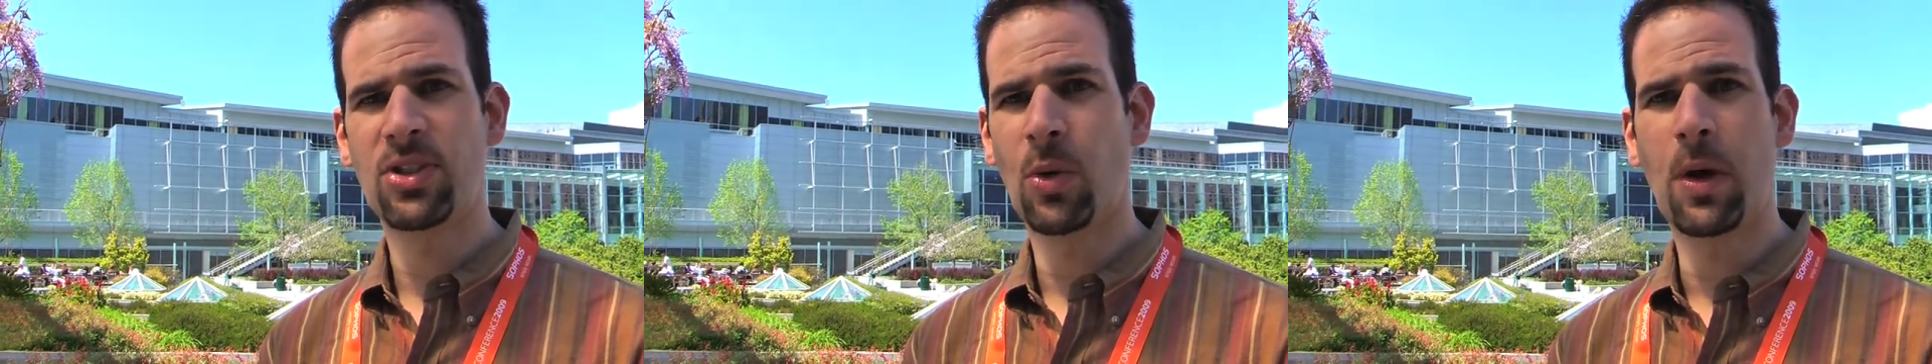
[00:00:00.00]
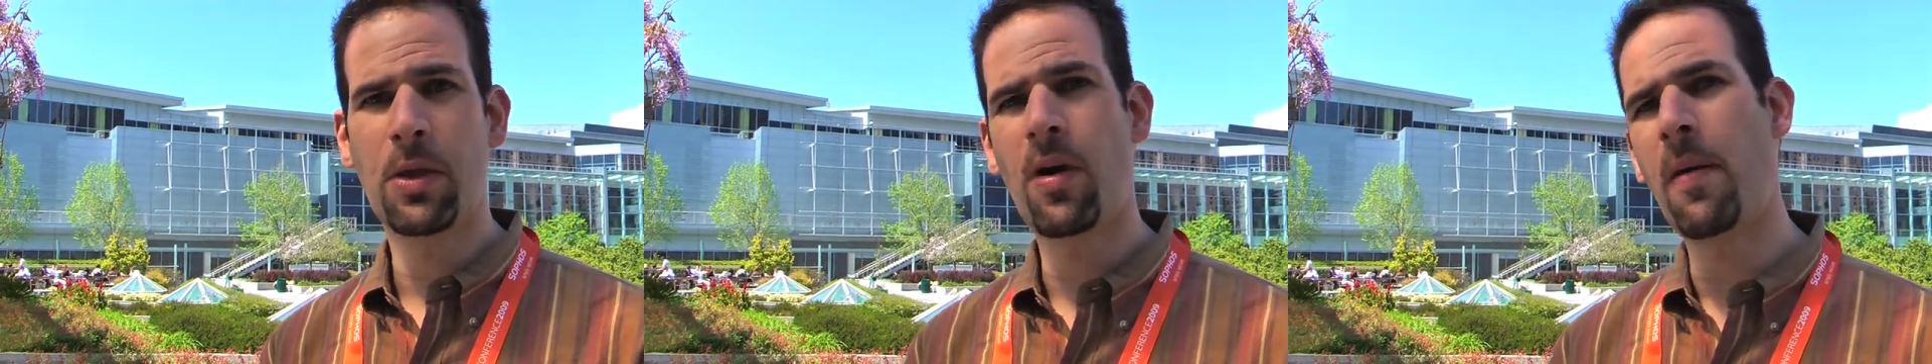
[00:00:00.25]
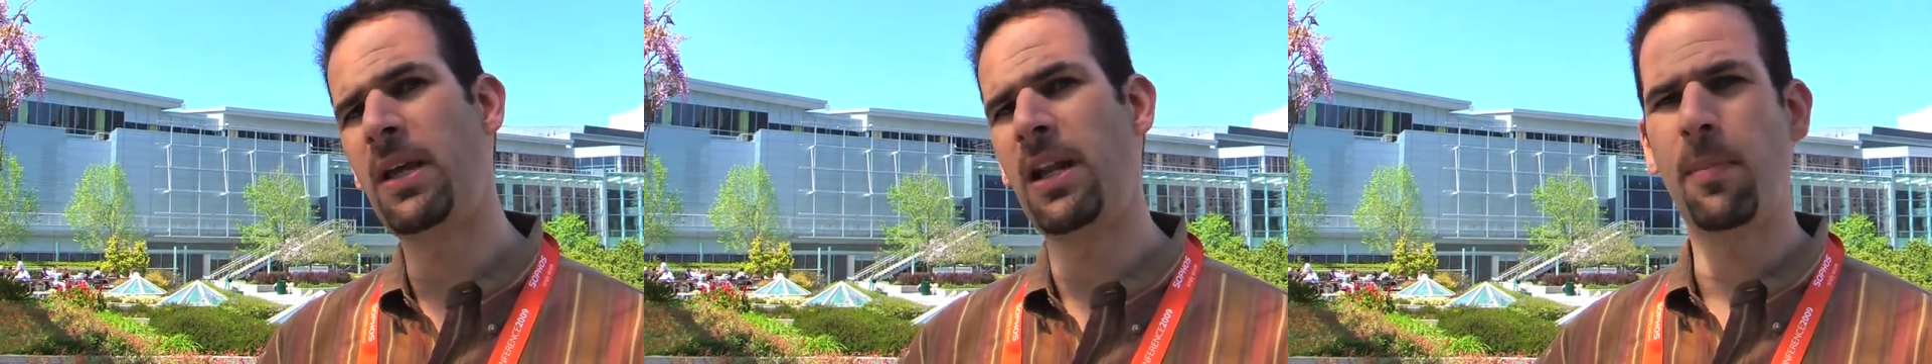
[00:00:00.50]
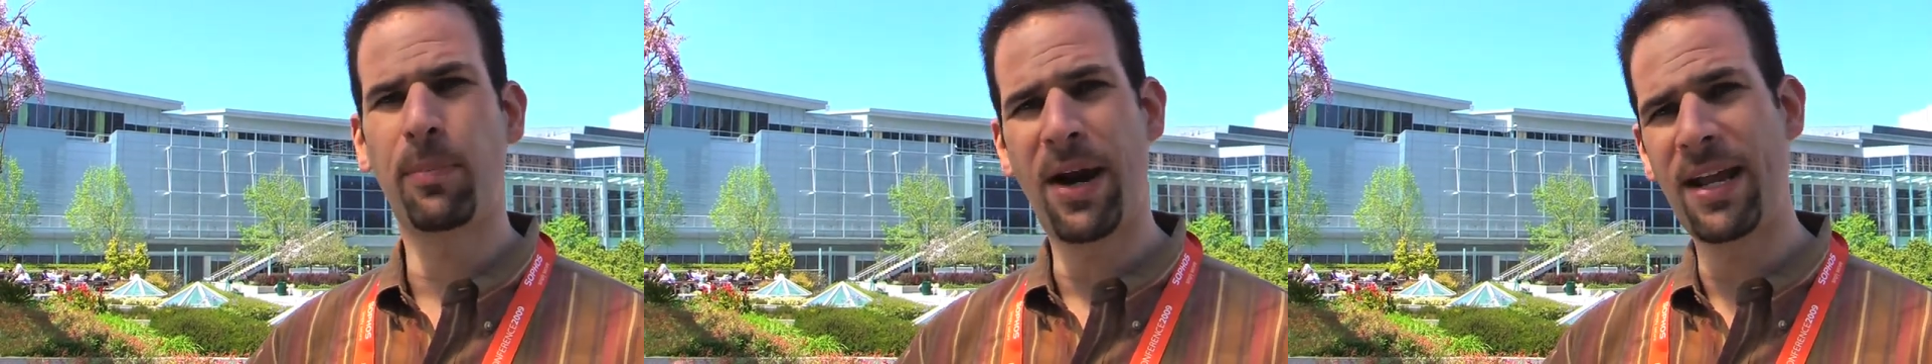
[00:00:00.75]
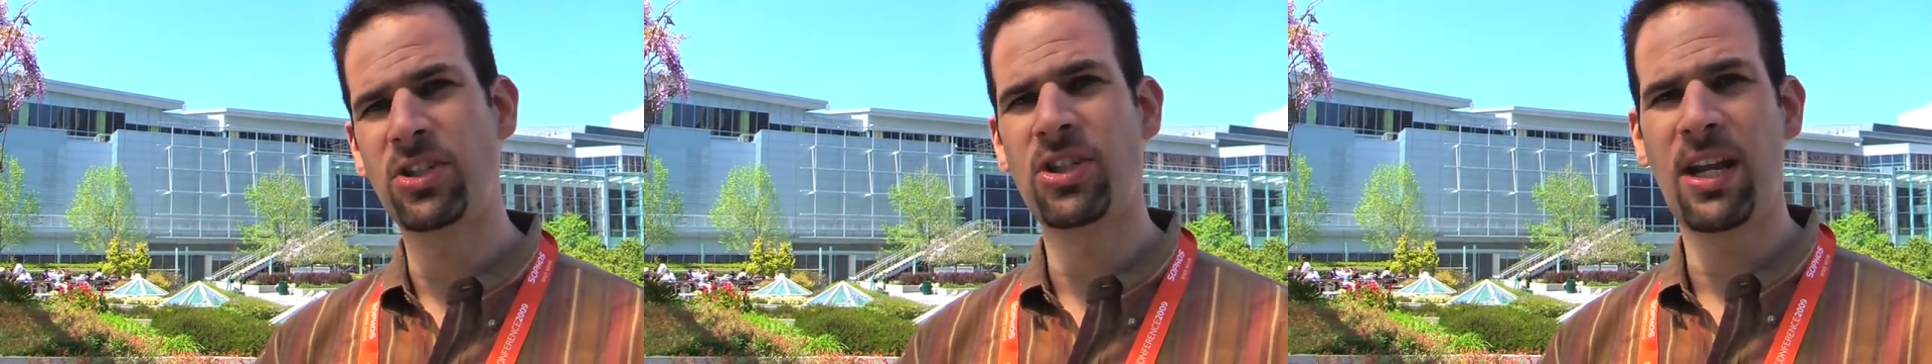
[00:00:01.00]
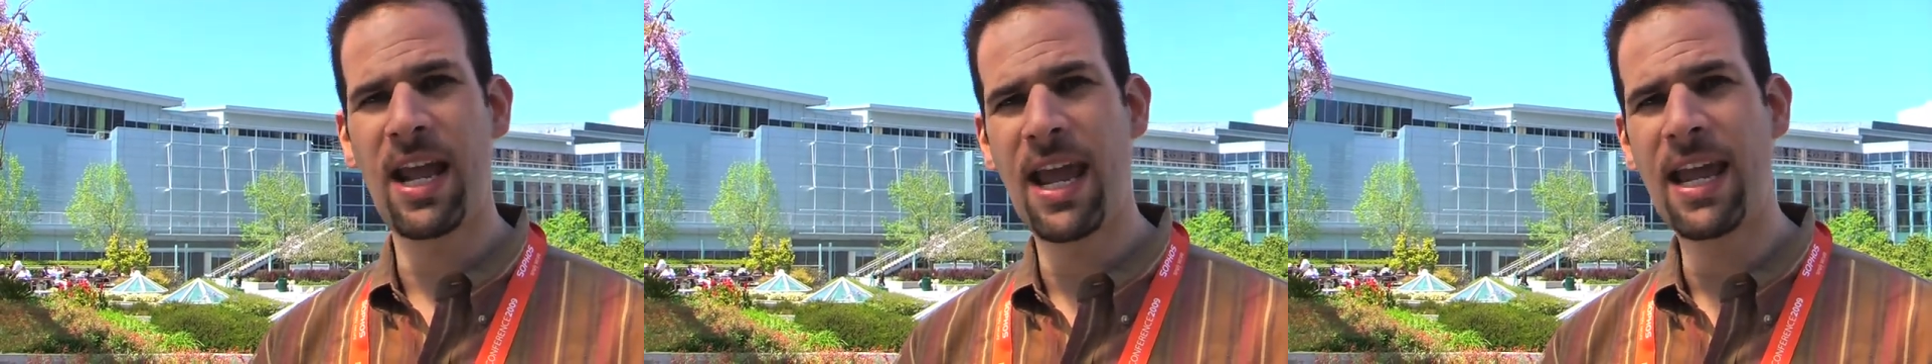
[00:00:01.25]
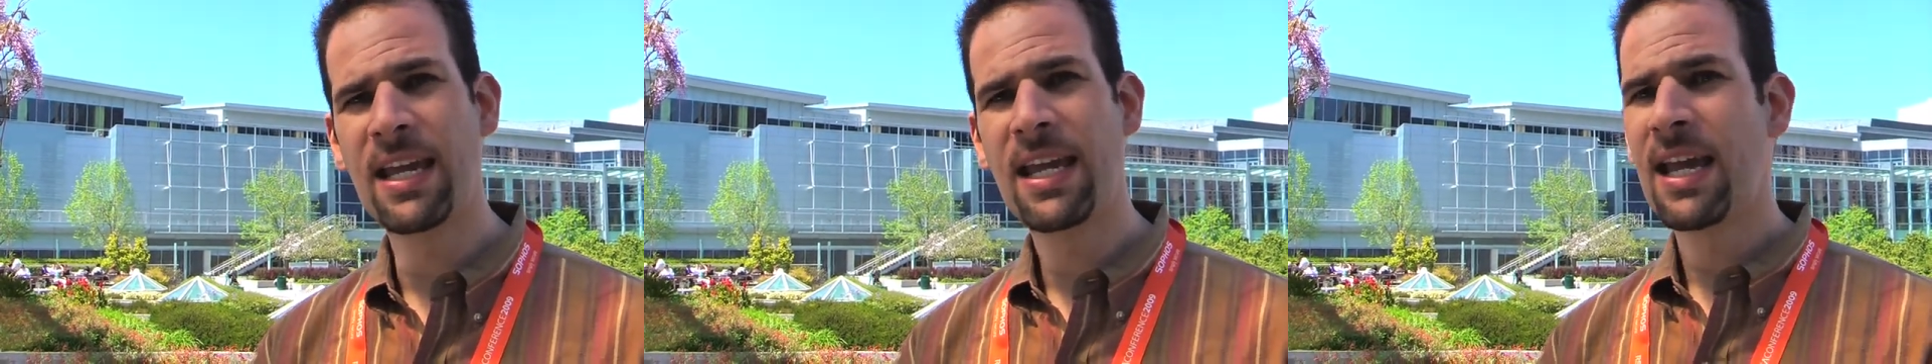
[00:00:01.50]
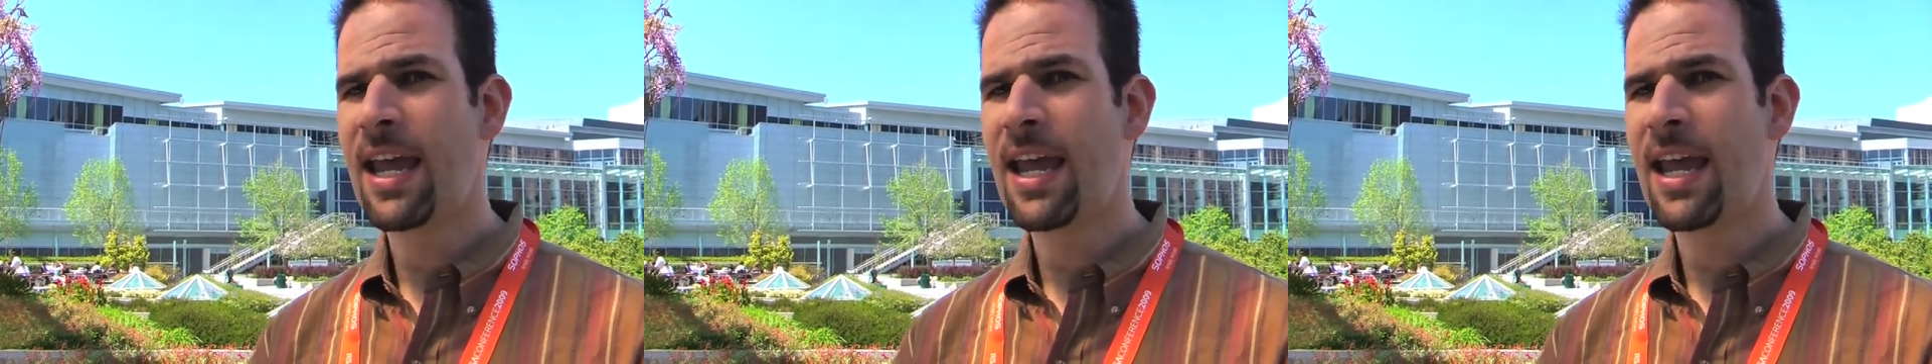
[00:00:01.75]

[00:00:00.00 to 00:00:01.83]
So whether I'm in a branch today,